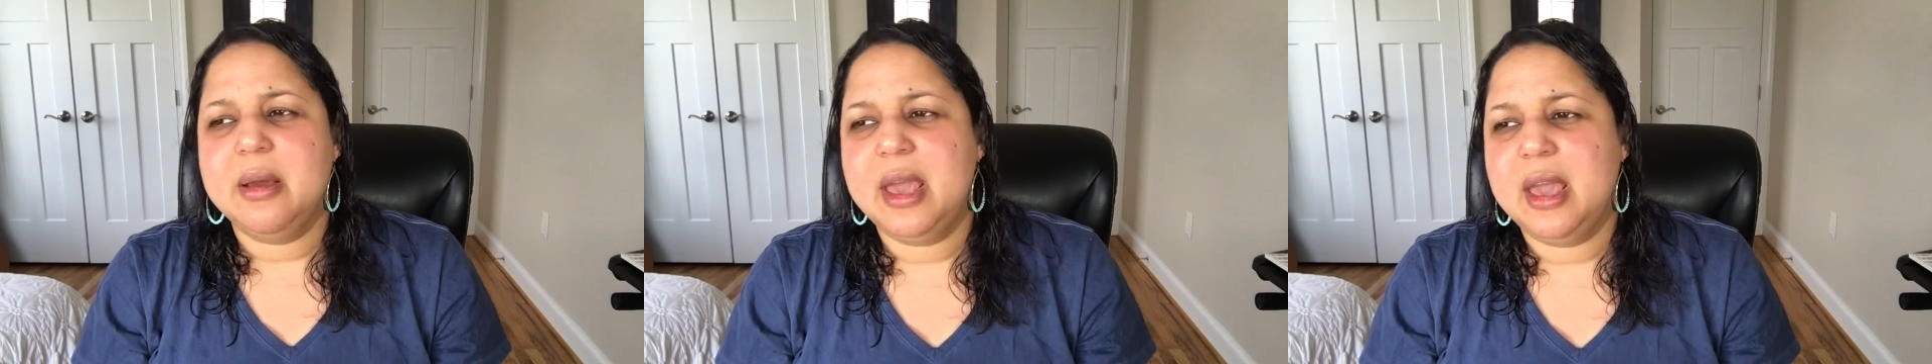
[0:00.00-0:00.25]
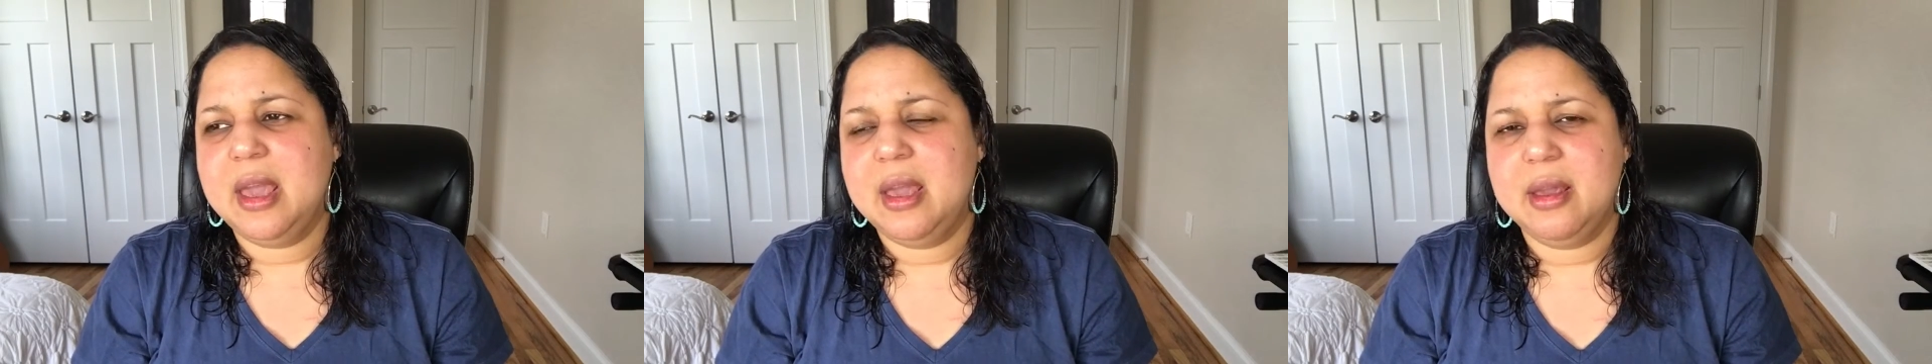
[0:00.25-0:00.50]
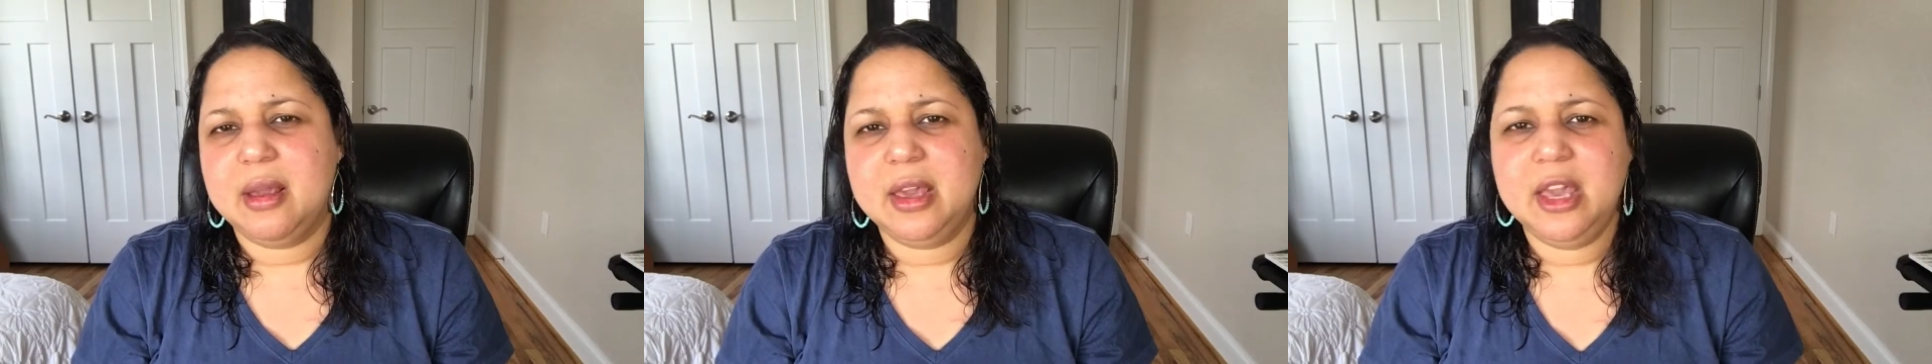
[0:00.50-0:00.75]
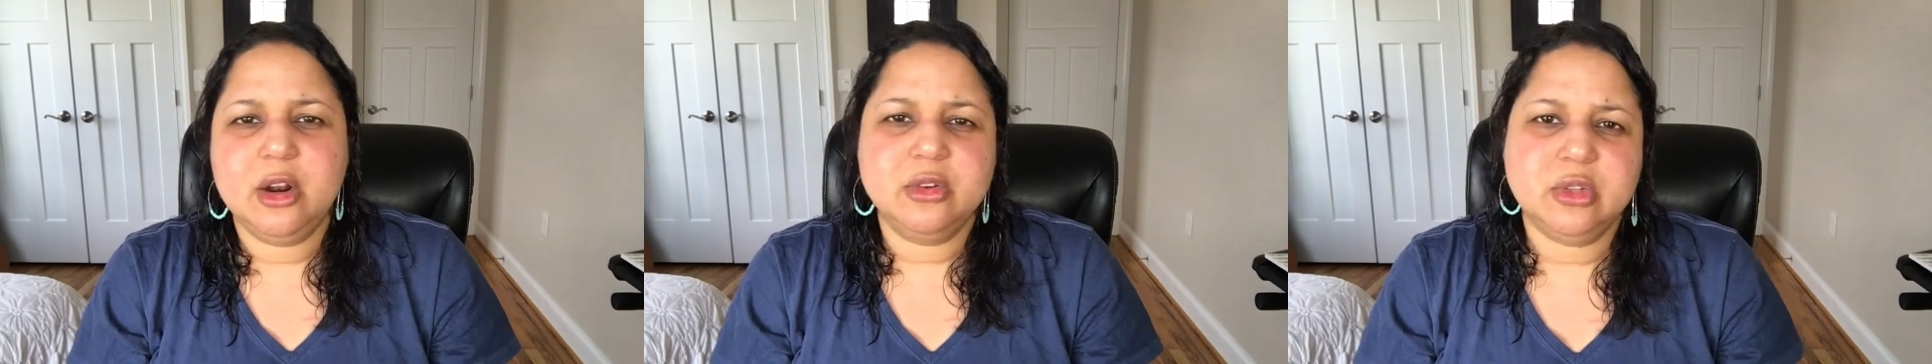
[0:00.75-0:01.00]

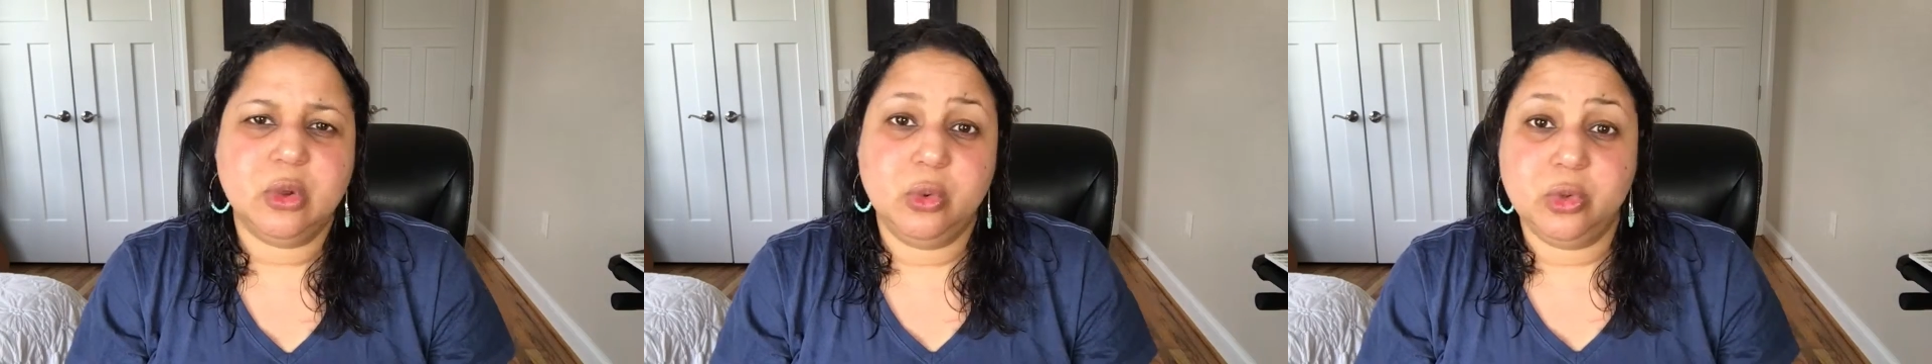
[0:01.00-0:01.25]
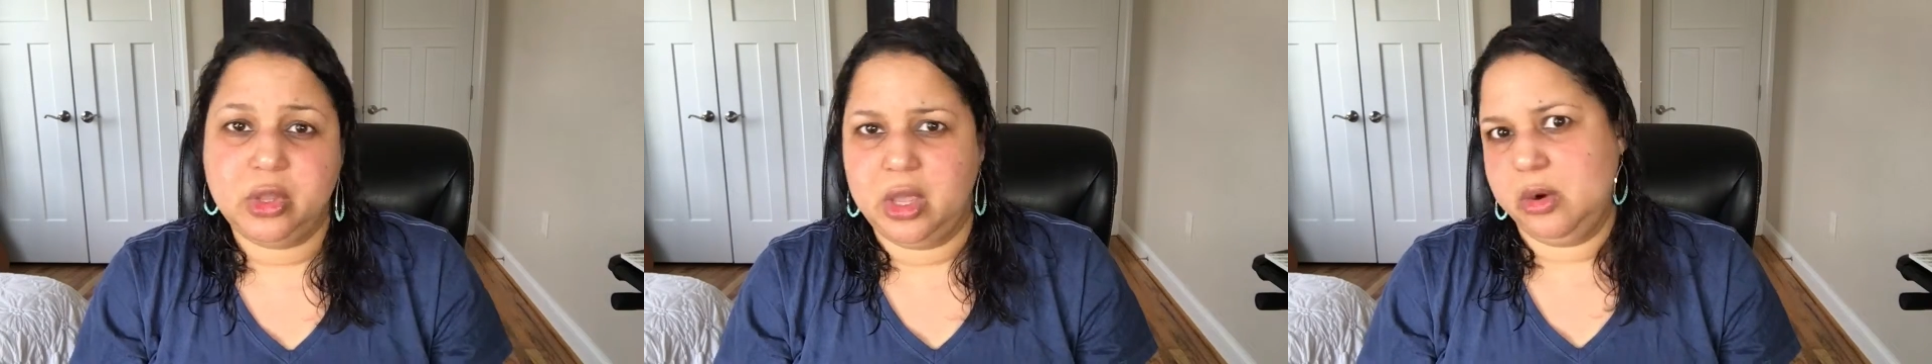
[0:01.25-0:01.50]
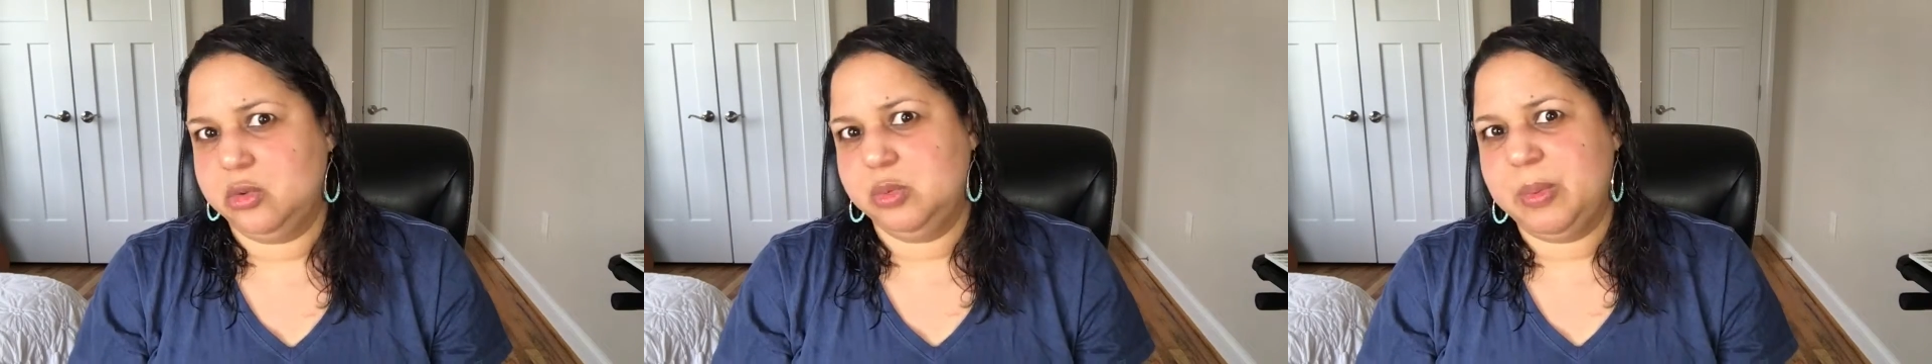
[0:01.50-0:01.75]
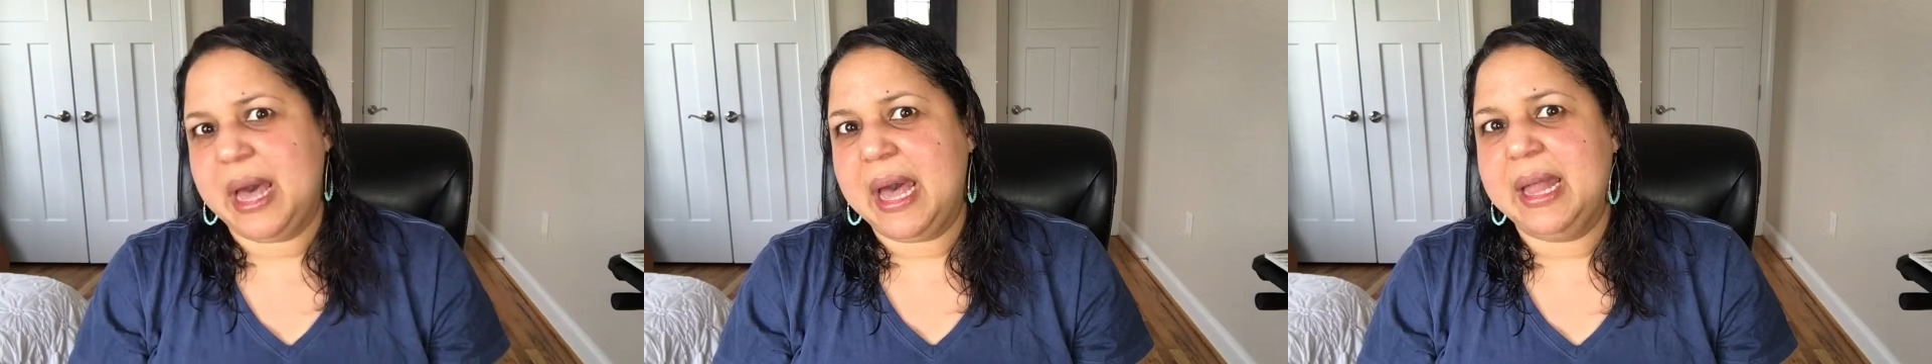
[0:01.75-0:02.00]
keto's good, keto's
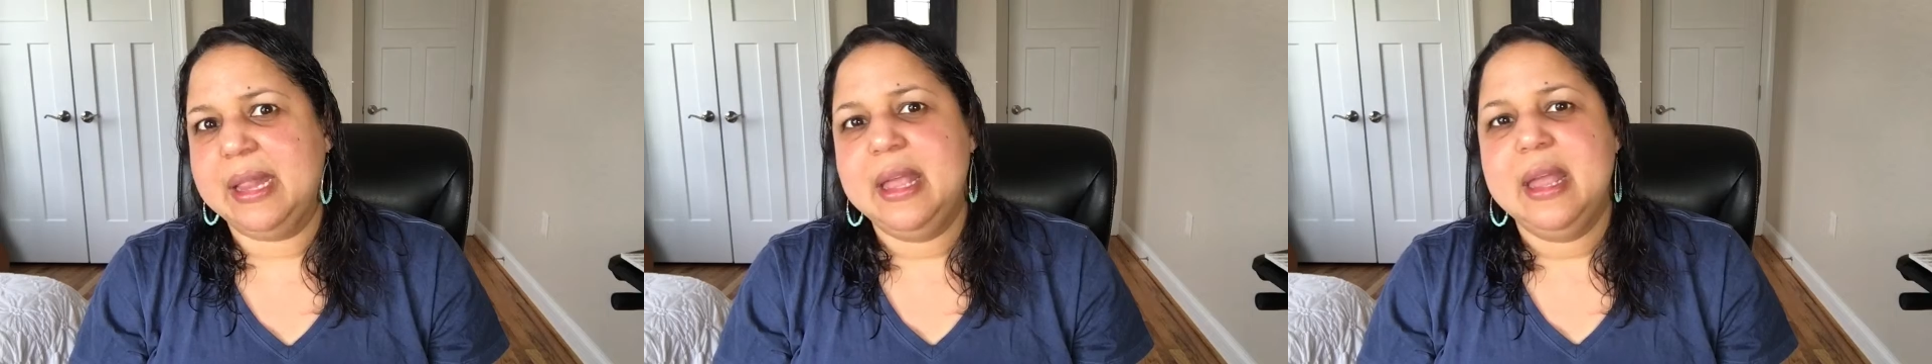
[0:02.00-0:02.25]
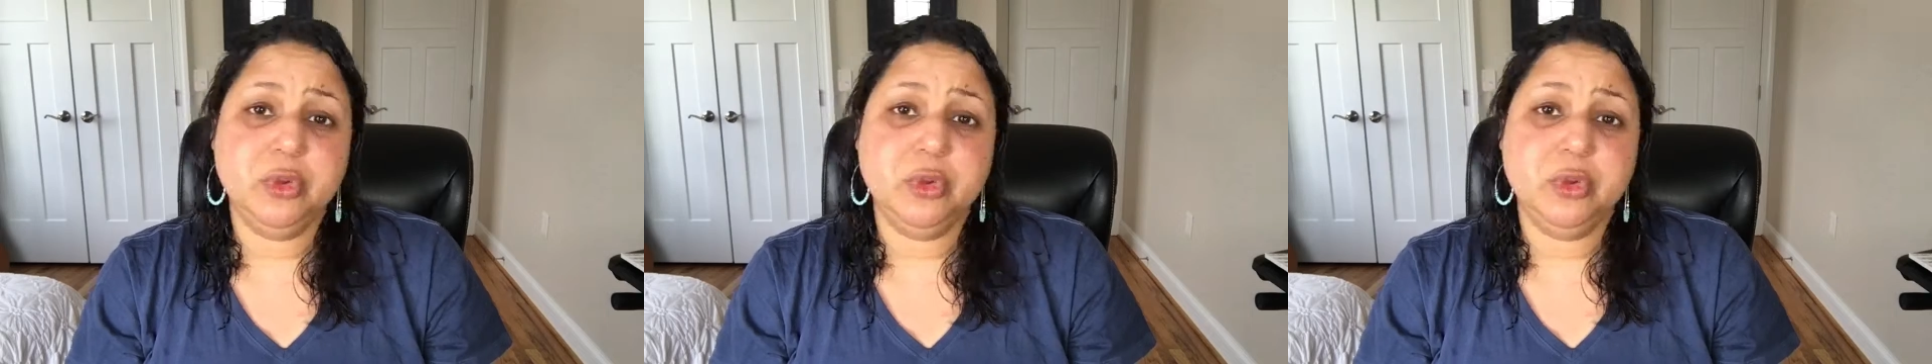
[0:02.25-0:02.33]
bad,